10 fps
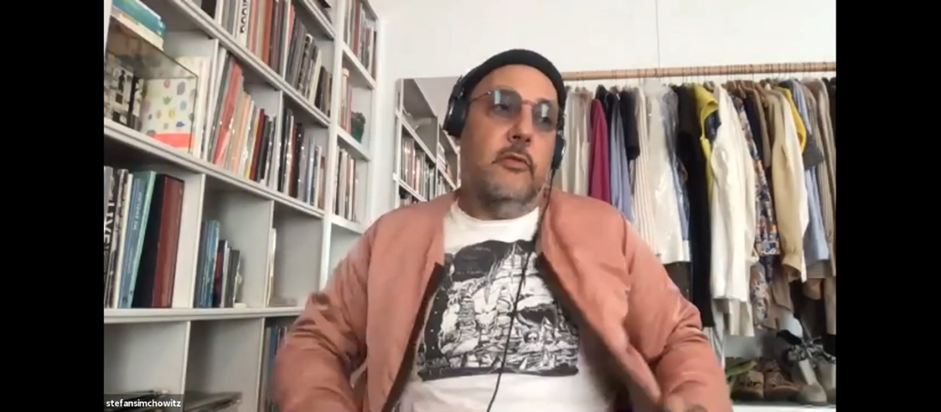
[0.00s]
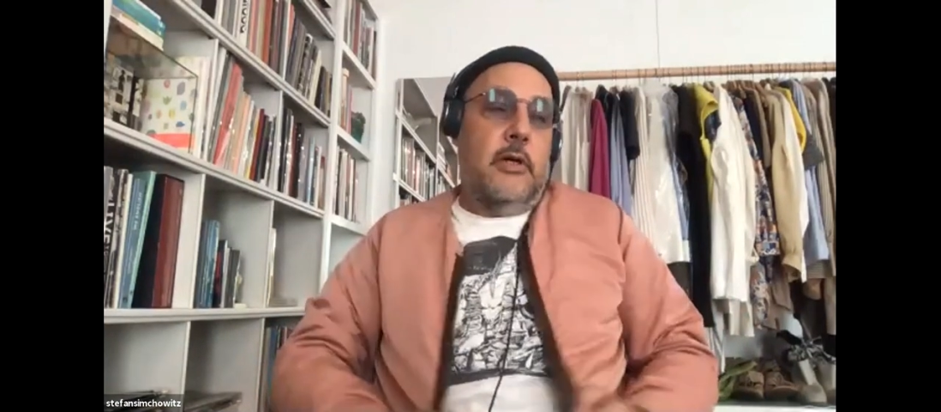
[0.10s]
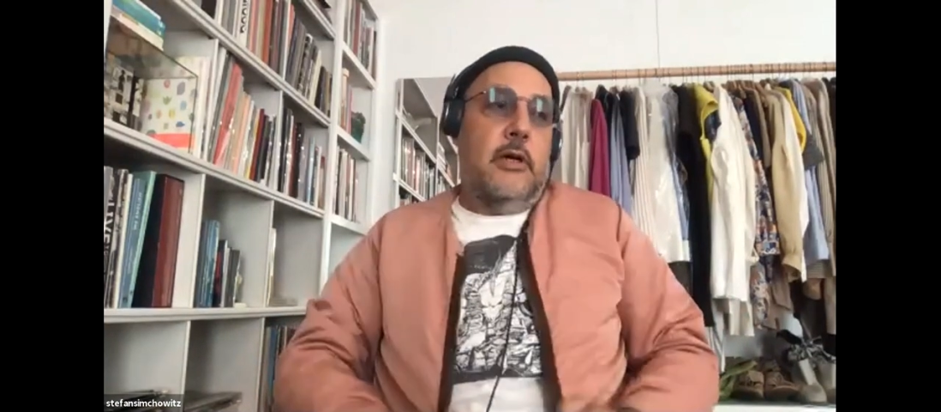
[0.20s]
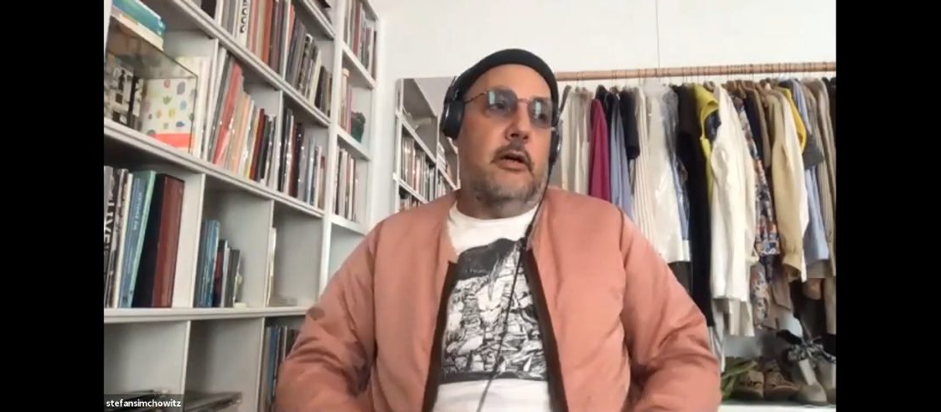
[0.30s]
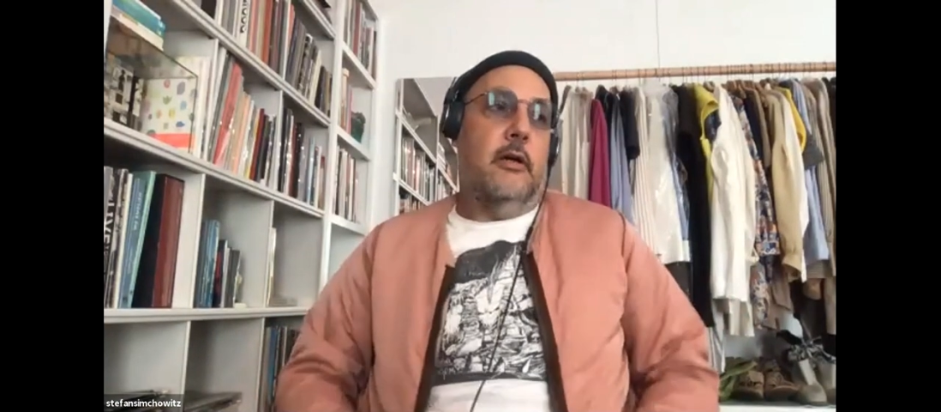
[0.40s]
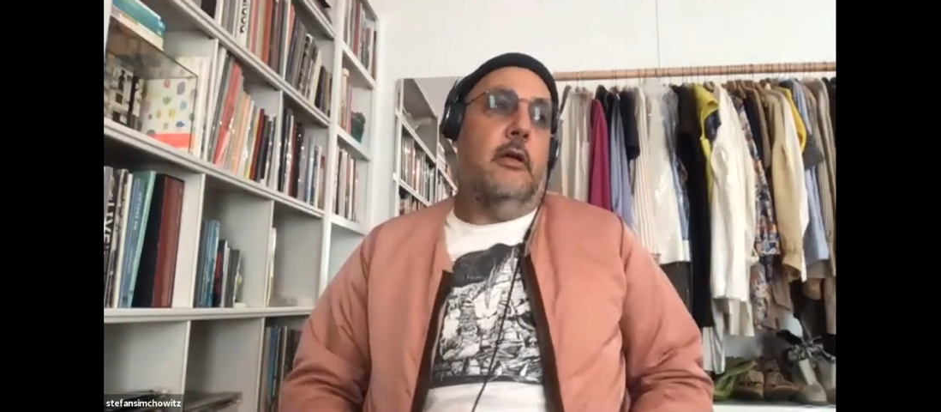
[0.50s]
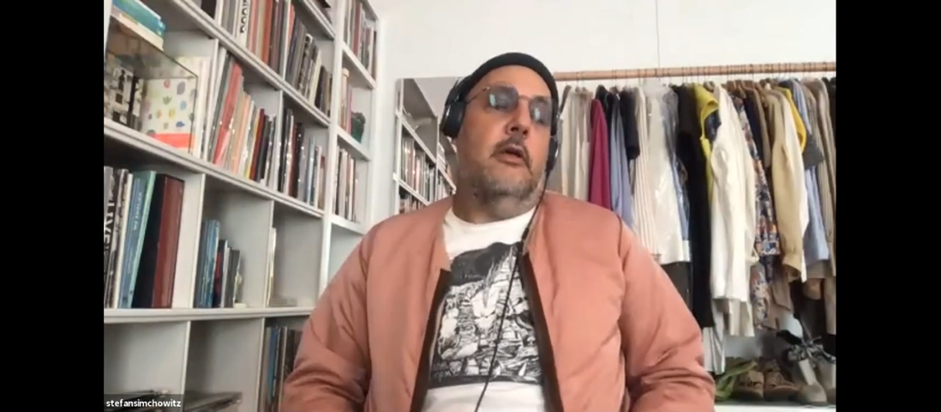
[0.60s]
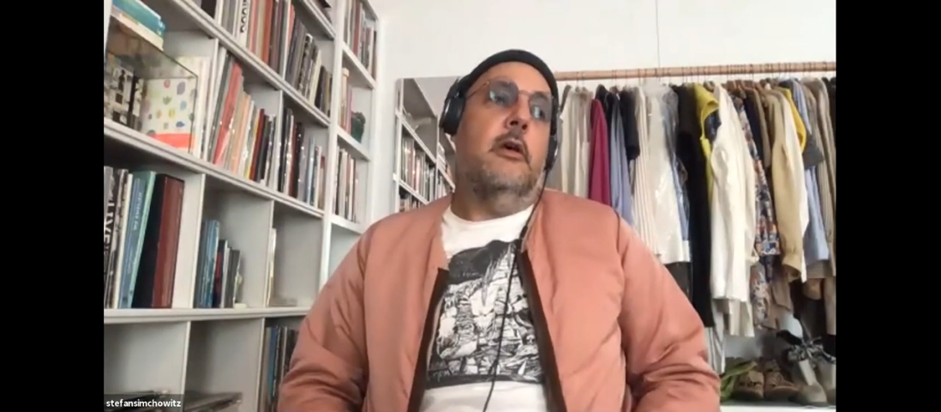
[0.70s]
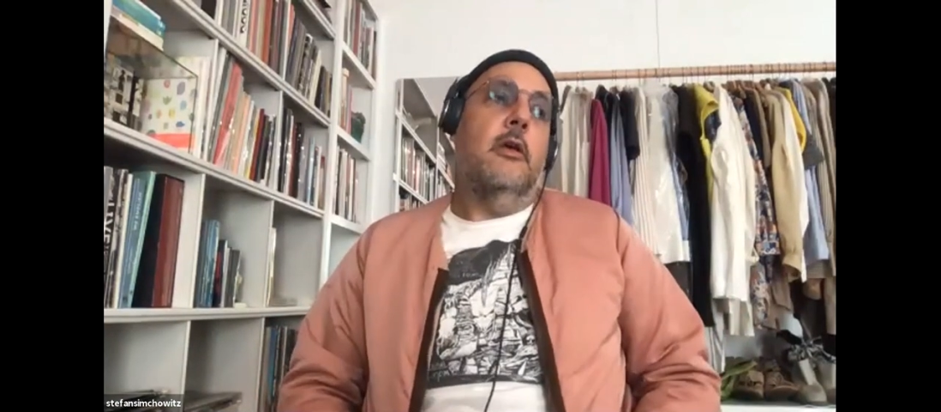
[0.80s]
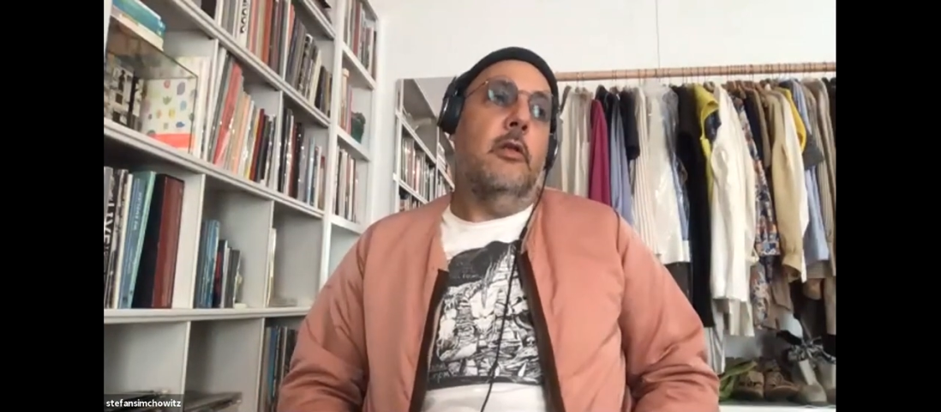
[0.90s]
uh,
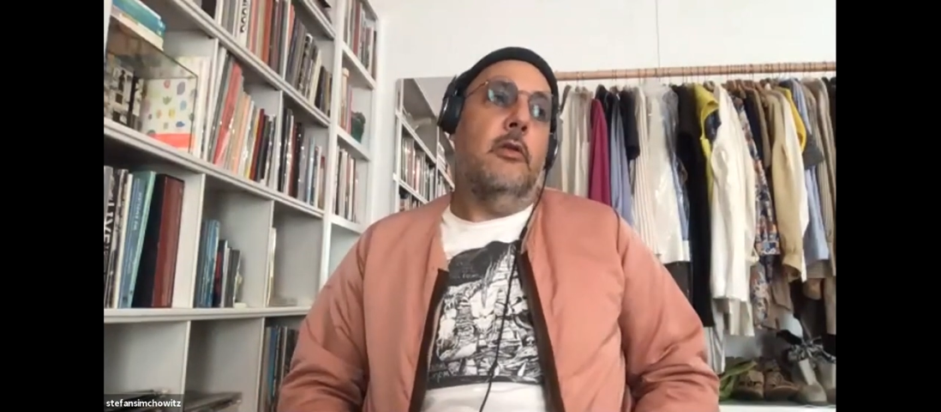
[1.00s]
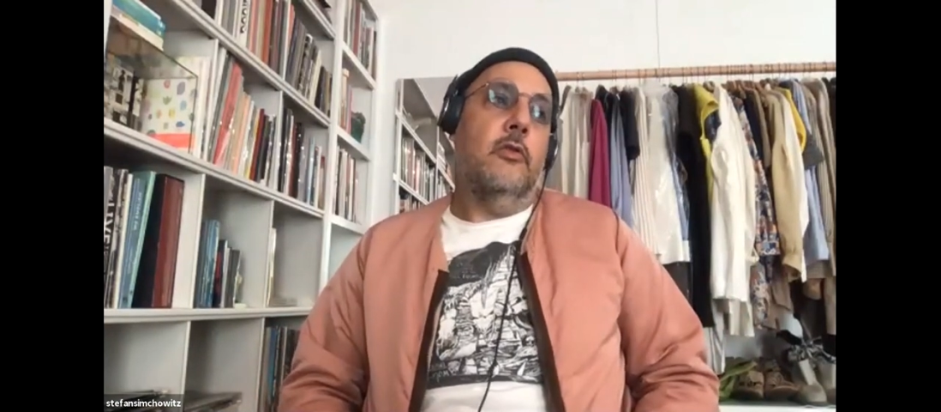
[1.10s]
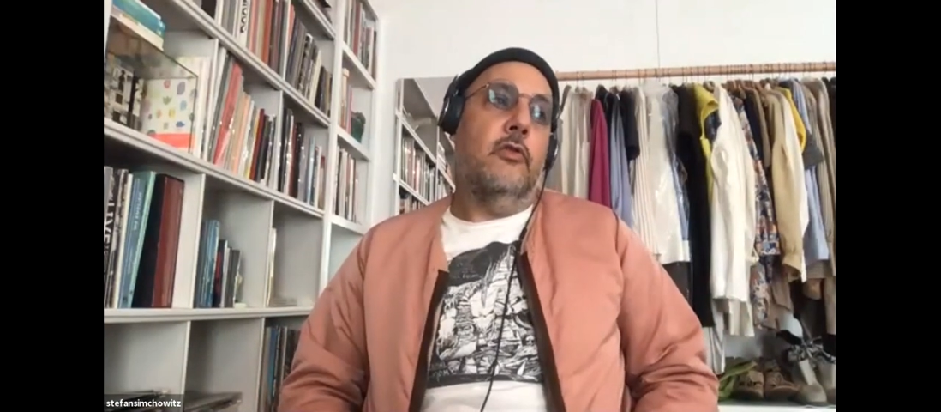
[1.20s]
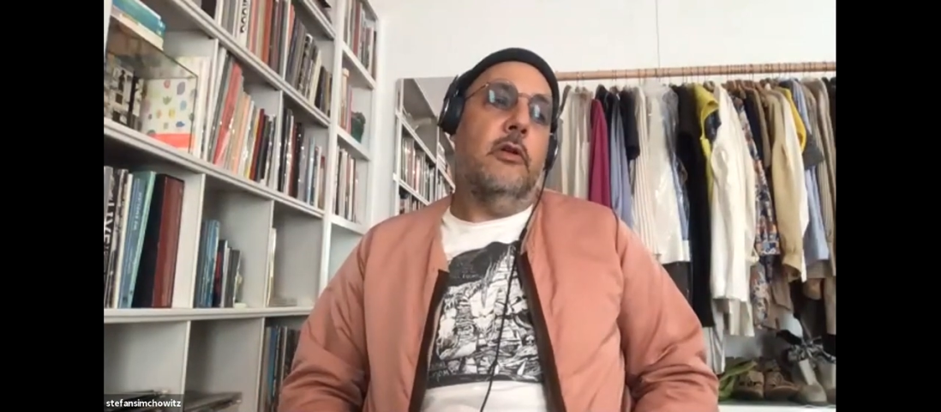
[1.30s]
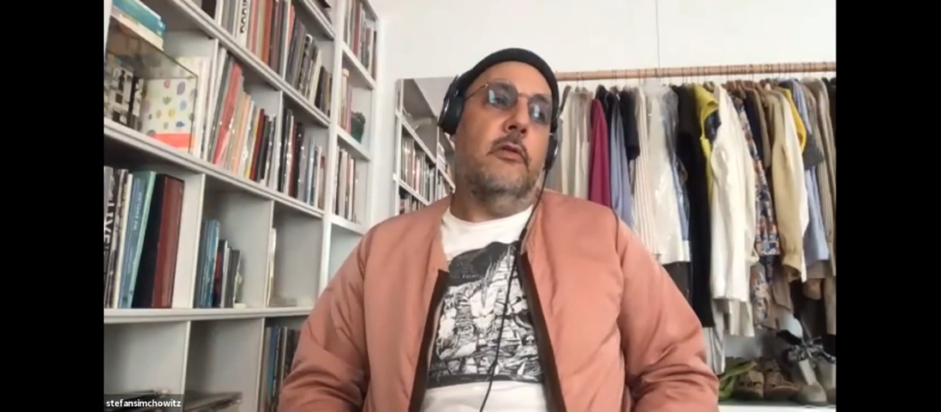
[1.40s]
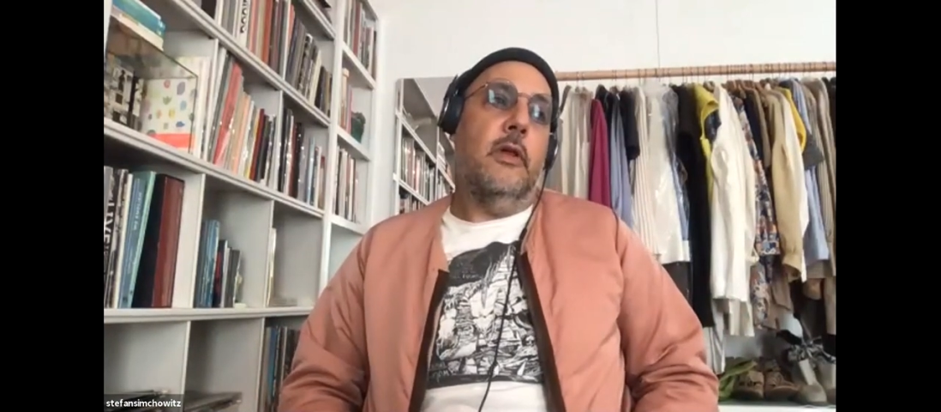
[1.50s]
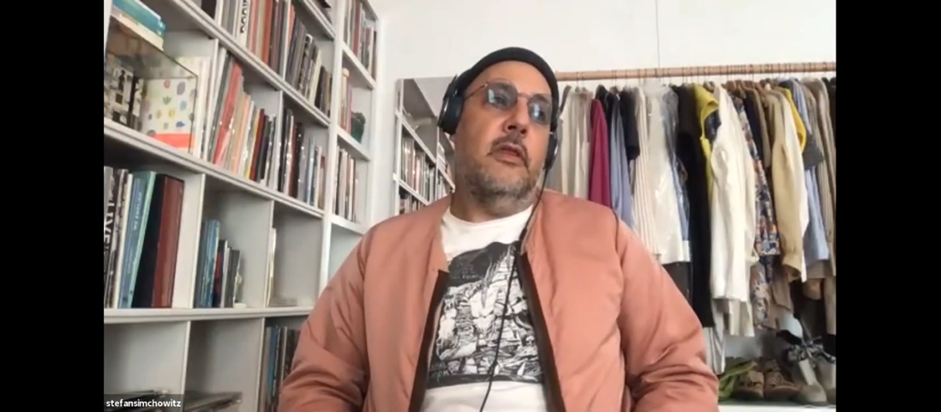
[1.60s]
through sort of